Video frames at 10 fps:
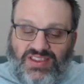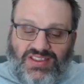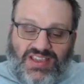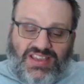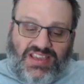
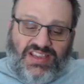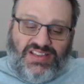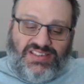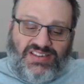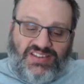Hey
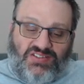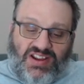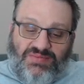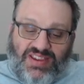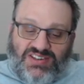kids, it's
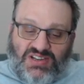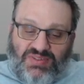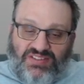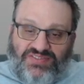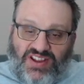Grandmaster
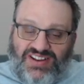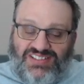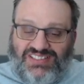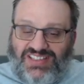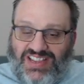Ben
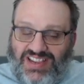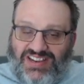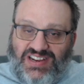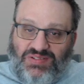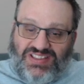Finegold again,
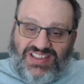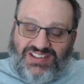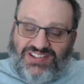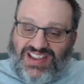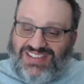here with Kid
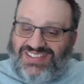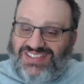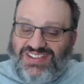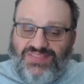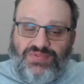Chess.
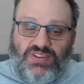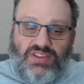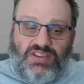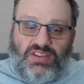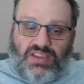
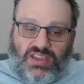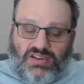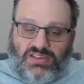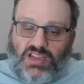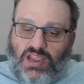
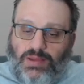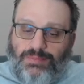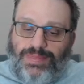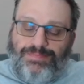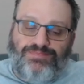And
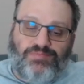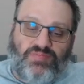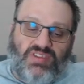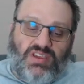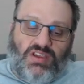
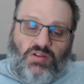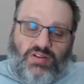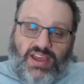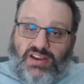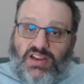
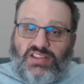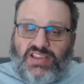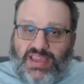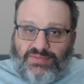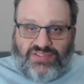got another
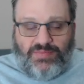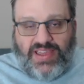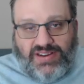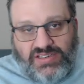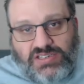game from
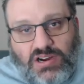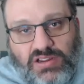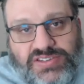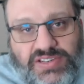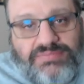Magnus
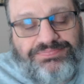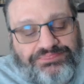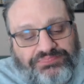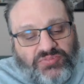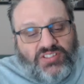Carlsen,
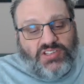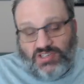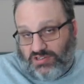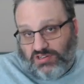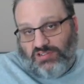the
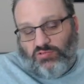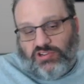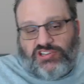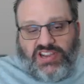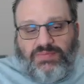current world
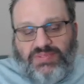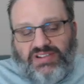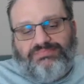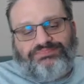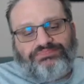champion.